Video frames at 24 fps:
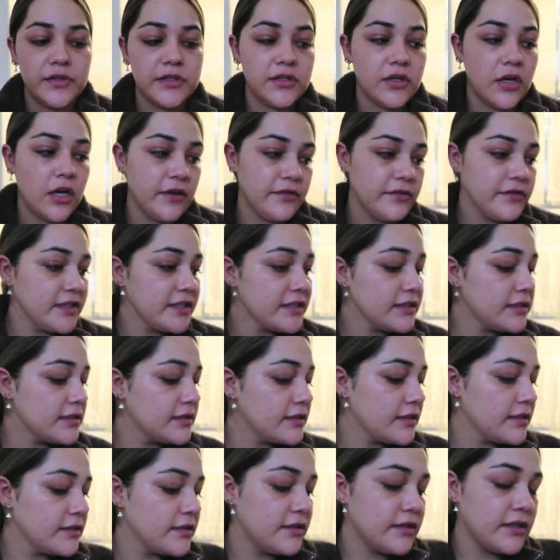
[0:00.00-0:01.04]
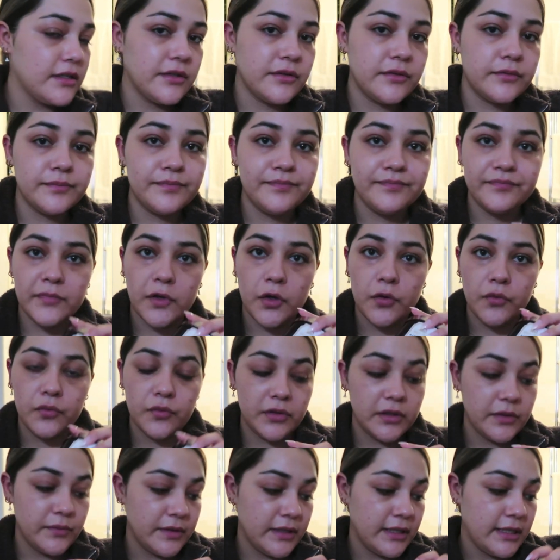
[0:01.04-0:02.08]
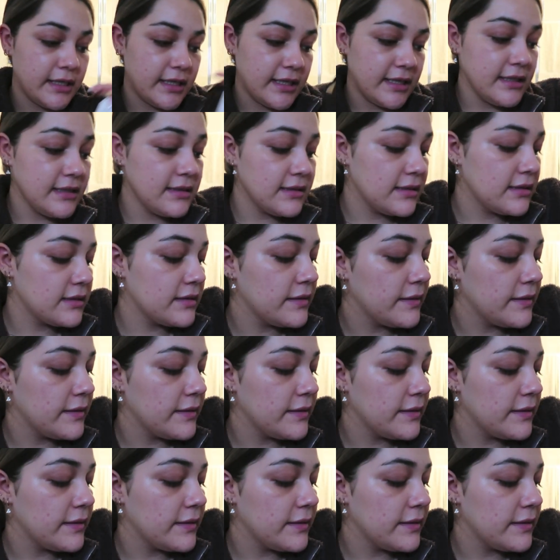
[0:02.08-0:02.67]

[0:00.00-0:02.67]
his office. So really, really nice.